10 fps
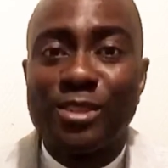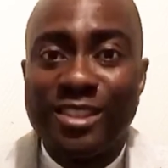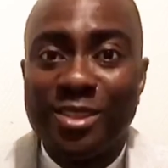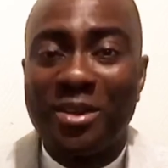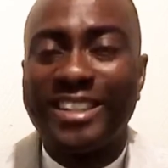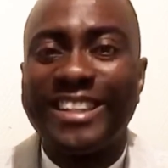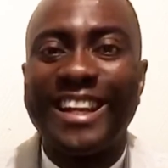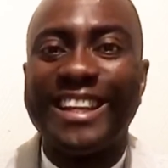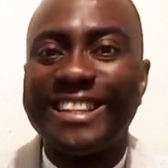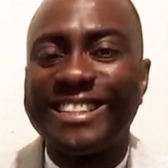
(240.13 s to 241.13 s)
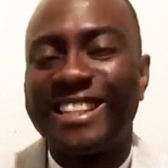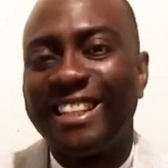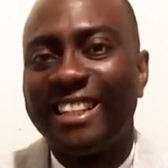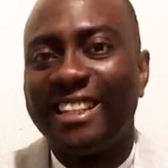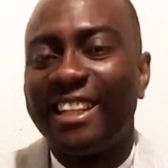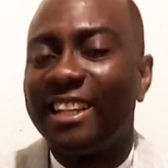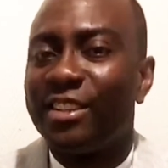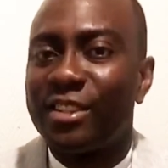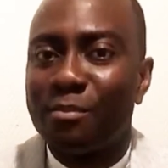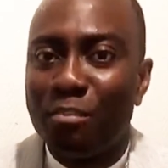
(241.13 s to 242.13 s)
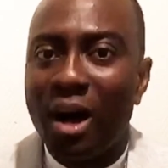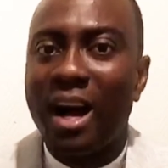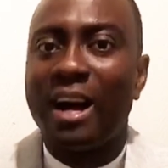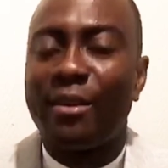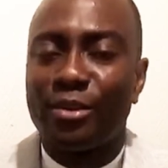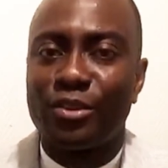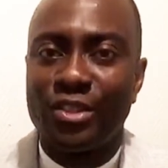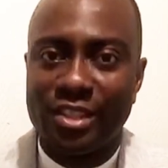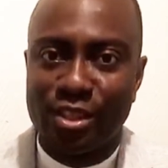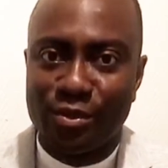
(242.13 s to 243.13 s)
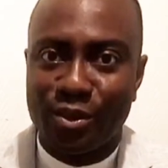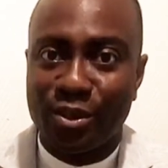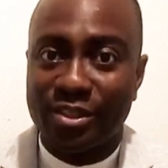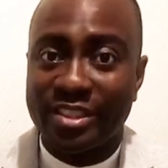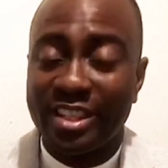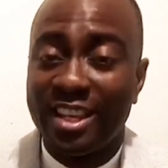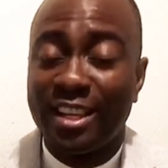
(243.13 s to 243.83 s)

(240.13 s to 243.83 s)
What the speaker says: know at the end that there is a power of Jesus for us.